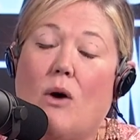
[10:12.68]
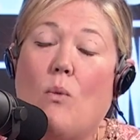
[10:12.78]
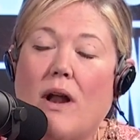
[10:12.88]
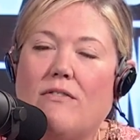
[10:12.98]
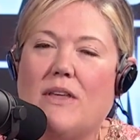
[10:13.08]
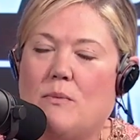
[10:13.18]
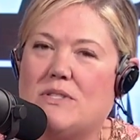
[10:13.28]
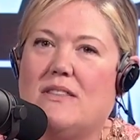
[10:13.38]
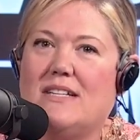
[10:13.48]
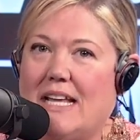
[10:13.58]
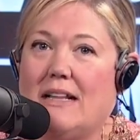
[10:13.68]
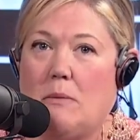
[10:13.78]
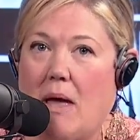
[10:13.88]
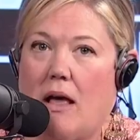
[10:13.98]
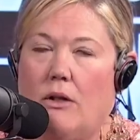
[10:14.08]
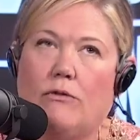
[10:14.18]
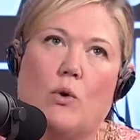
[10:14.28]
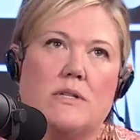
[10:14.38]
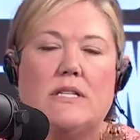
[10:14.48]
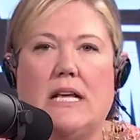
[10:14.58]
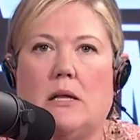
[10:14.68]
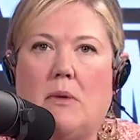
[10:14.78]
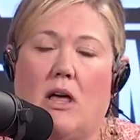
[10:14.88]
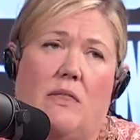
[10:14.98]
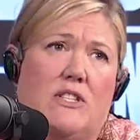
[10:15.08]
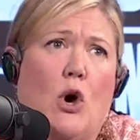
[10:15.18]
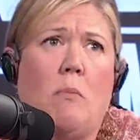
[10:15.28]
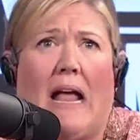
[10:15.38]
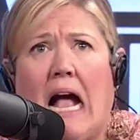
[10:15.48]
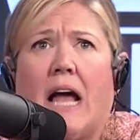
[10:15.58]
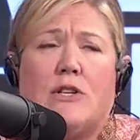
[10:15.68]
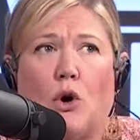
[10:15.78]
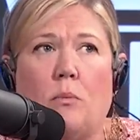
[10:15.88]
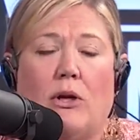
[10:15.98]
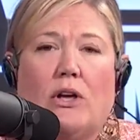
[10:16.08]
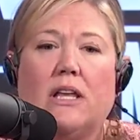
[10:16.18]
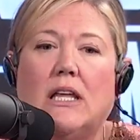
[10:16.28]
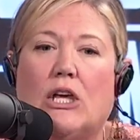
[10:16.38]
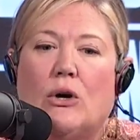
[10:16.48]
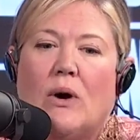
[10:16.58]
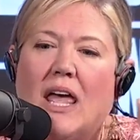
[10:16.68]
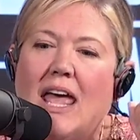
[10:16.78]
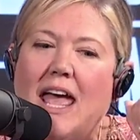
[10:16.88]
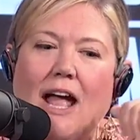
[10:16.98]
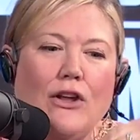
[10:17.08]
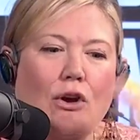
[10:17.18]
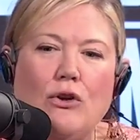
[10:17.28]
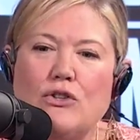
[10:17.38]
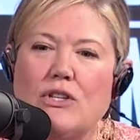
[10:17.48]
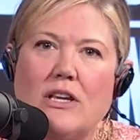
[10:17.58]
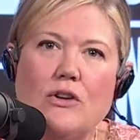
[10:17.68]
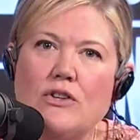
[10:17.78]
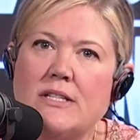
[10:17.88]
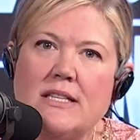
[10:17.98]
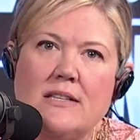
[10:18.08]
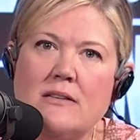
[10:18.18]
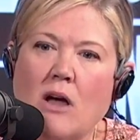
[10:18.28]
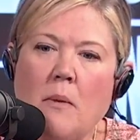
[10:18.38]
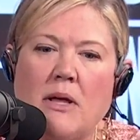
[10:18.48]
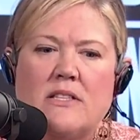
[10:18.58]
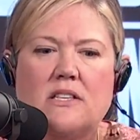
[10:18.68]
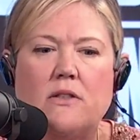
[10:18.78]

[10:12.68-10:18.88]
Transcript: Uh, one of them was in the Daily Mail, and of course, the Daily Mail had this. Oh my God, is oatmeal mm. killing you? And you know, you should you should have seen these comments.